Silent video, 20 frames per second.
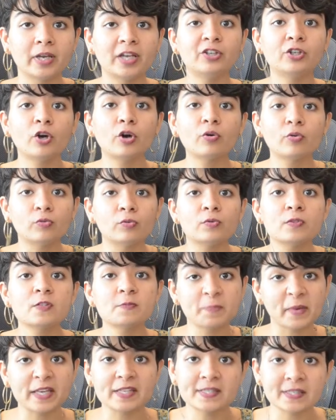in your own
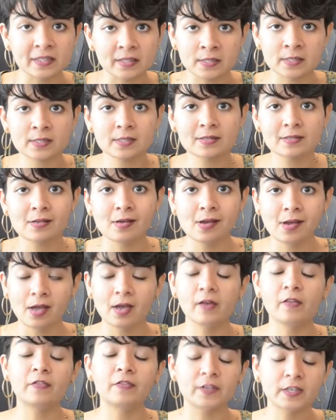spaces.
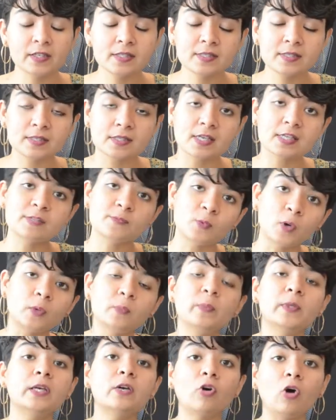This is
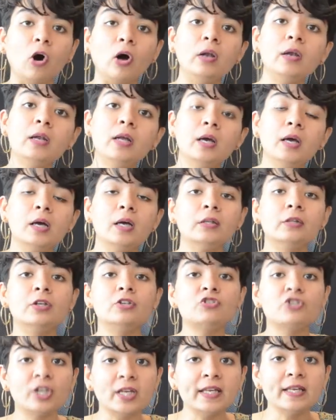what we call
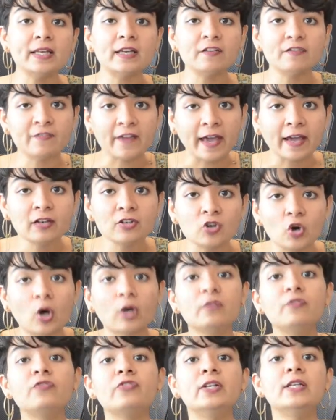the chilling effect
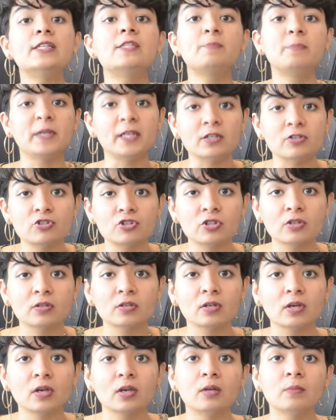on free speech.
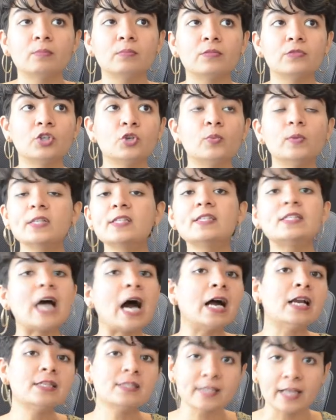You will
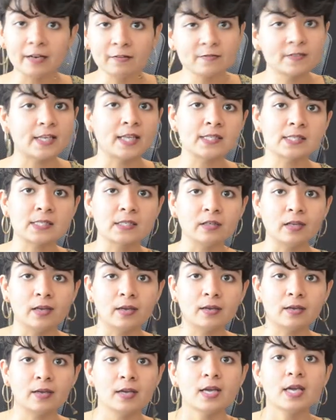start
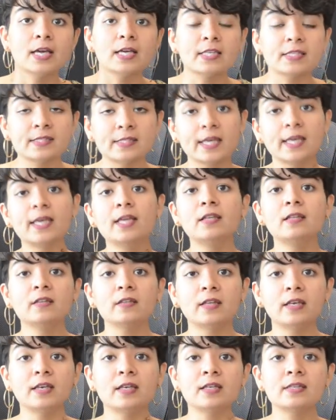self-censoring, saying
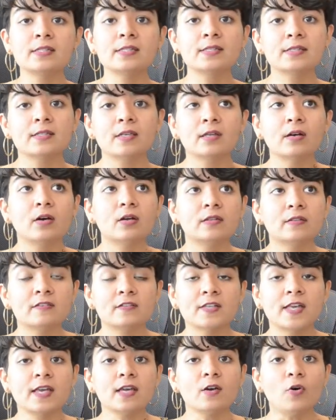things,
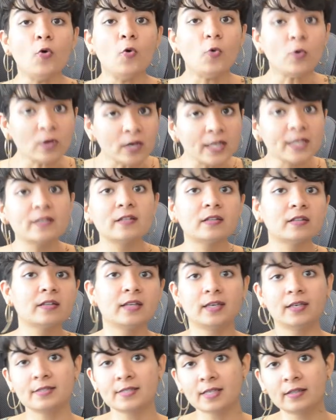saying only the
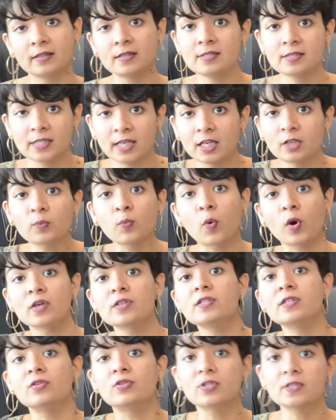things that the state
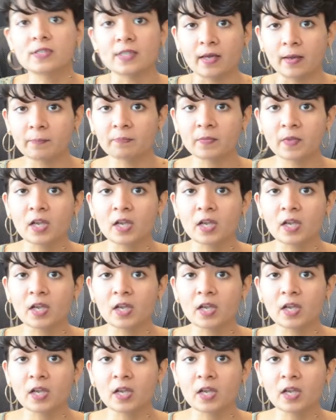wants you to say,